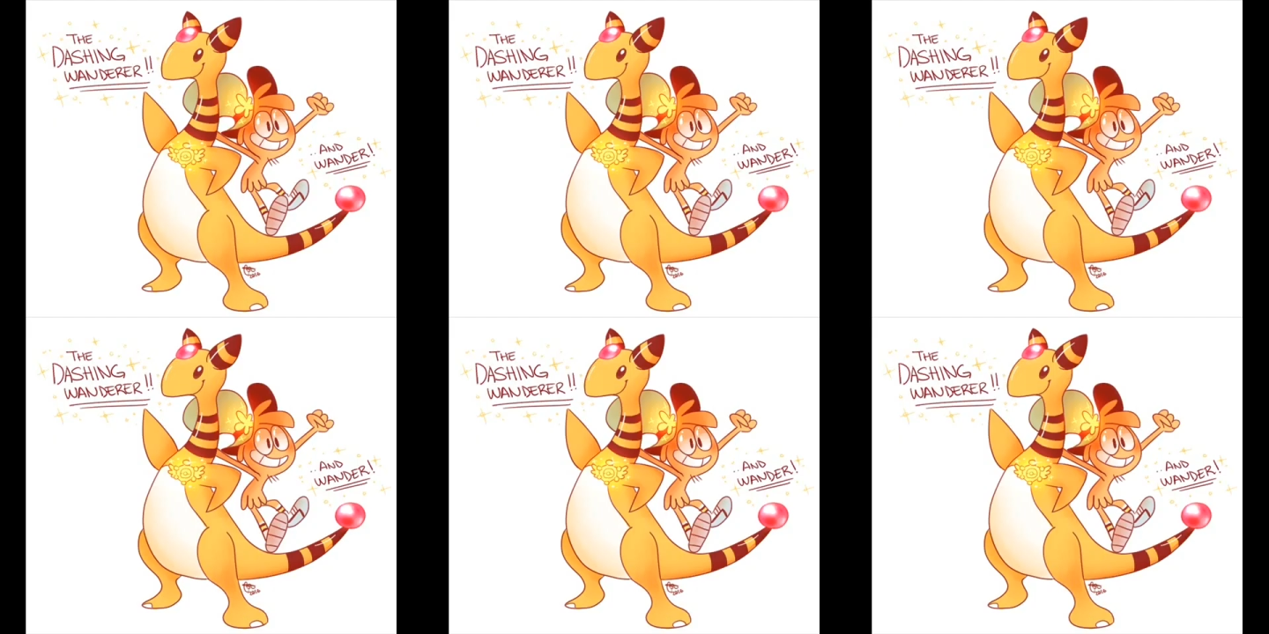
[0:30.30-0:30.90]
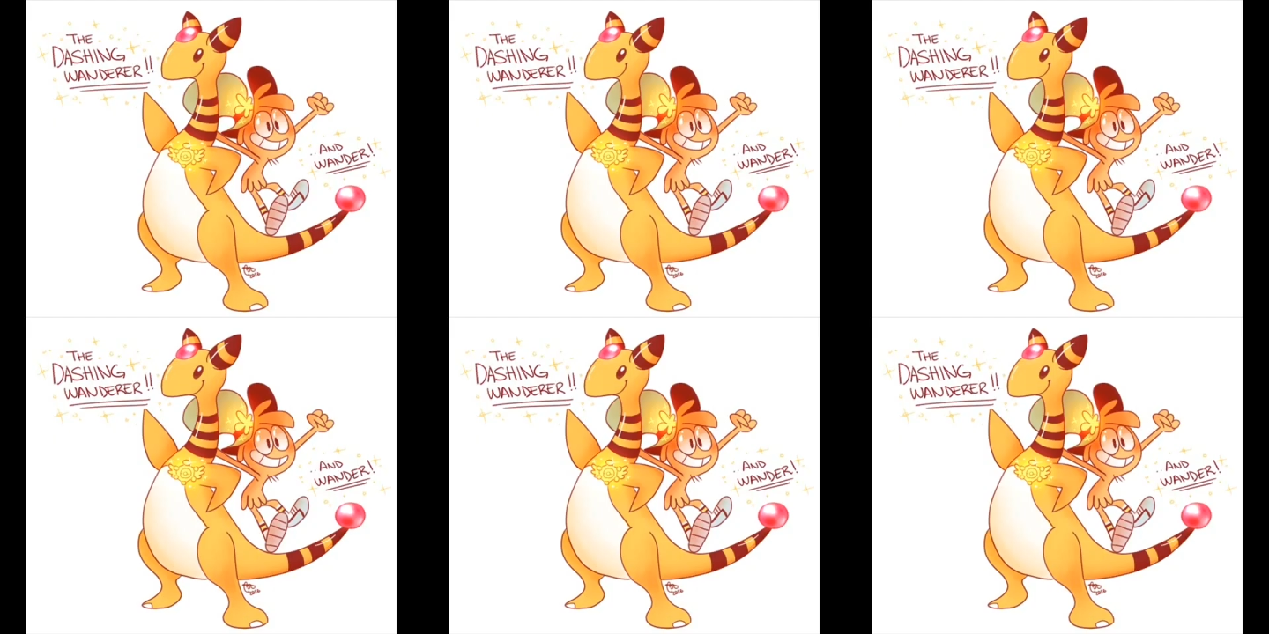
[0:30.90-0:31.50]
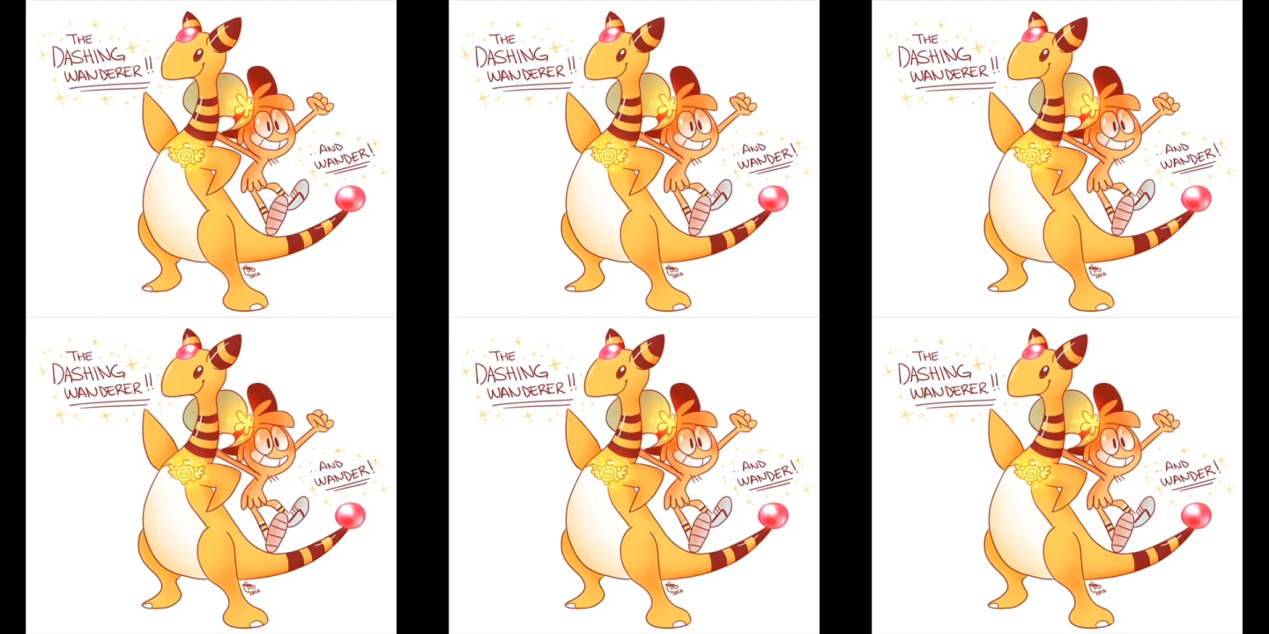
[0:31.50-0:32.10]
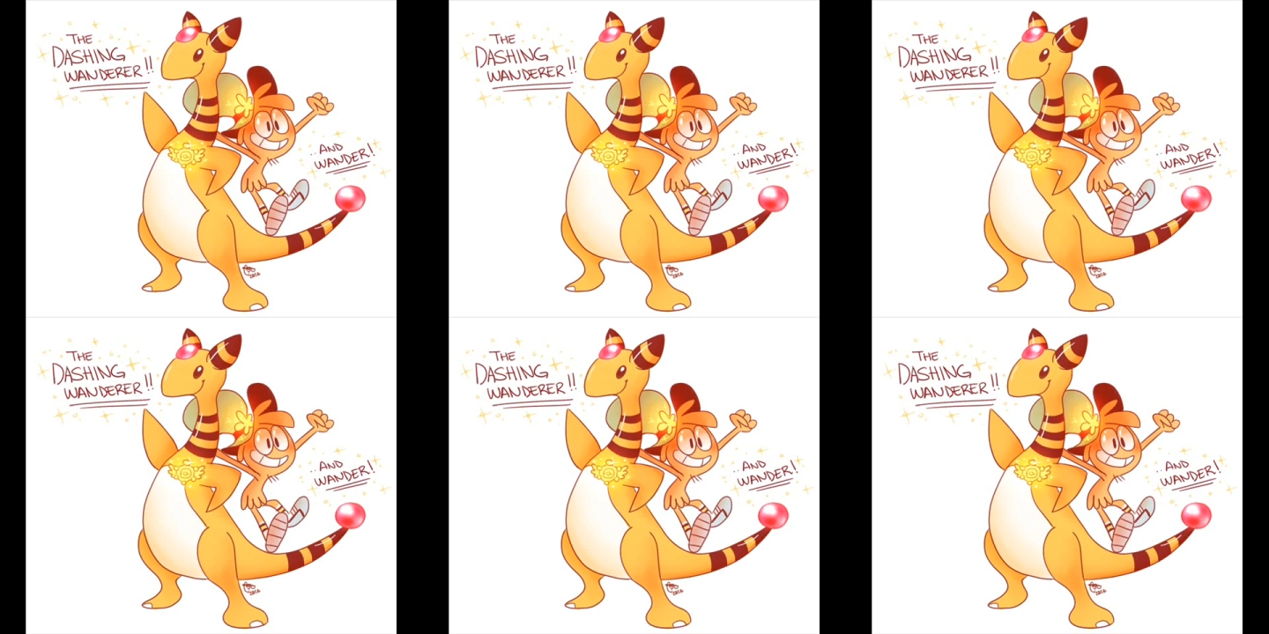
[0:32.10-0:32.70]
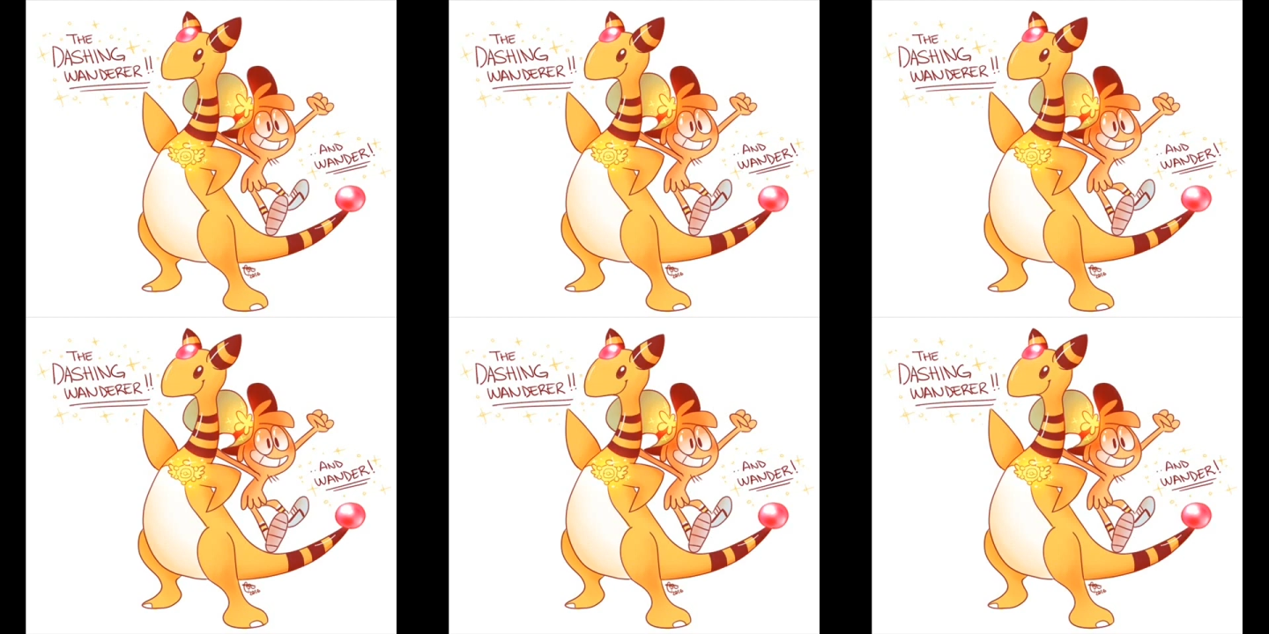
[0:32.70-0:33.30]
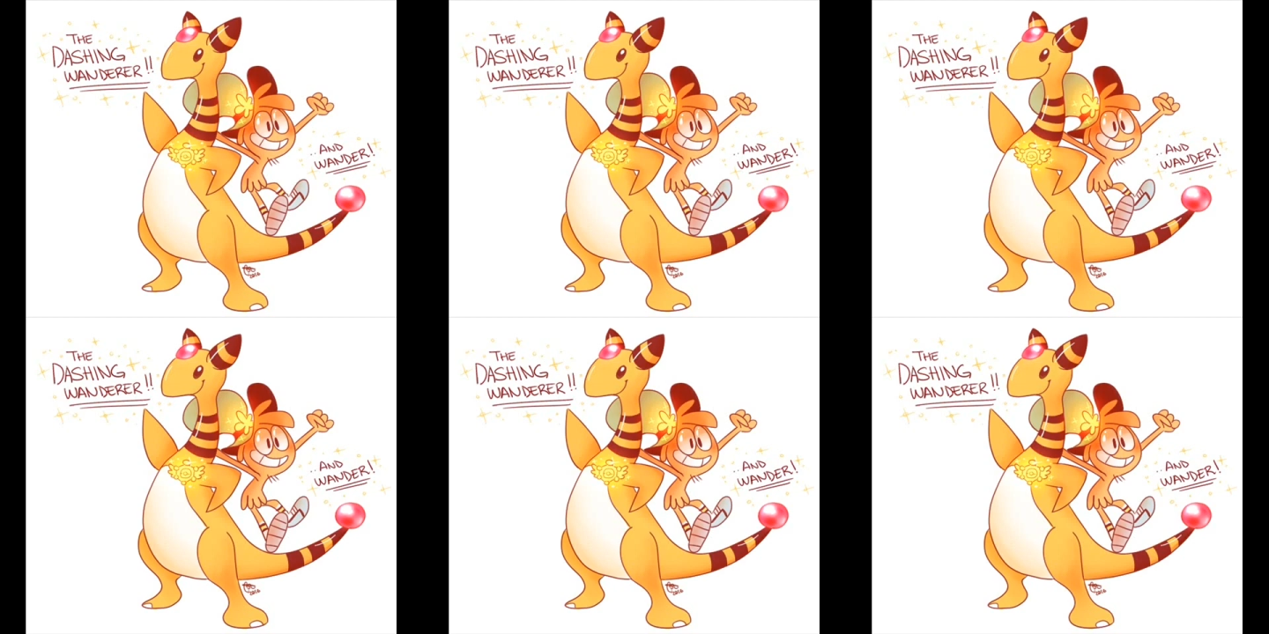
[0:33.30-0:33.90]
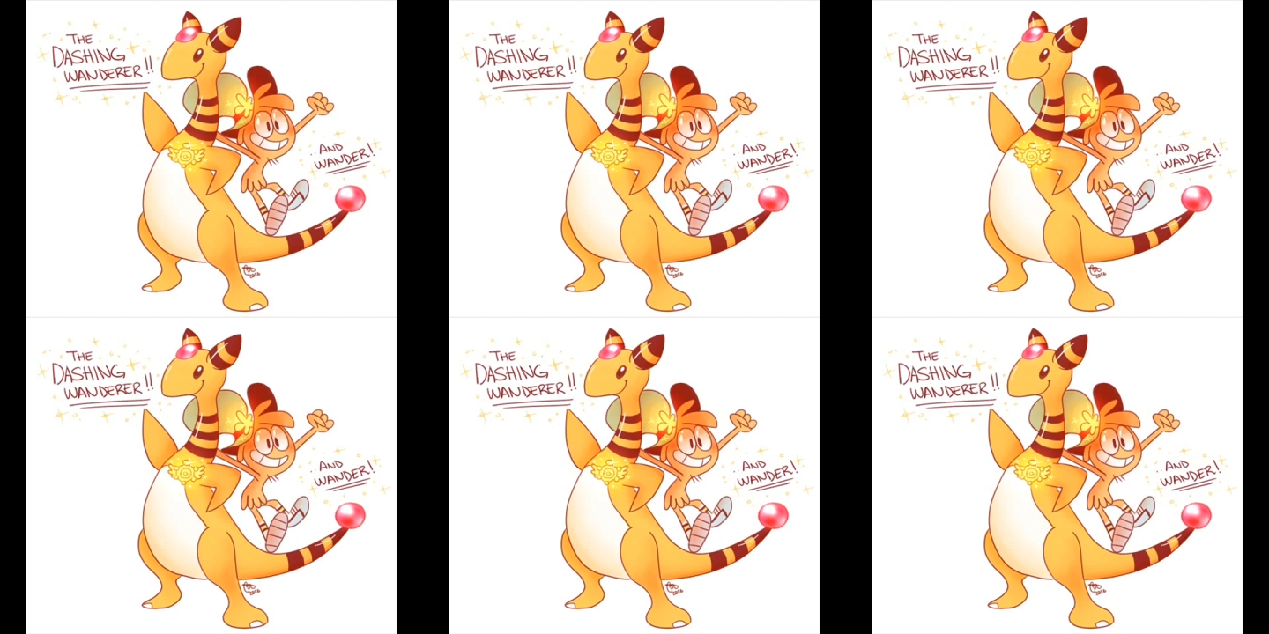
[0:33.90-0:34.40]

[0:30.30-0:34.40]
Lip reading: (no speaker visible)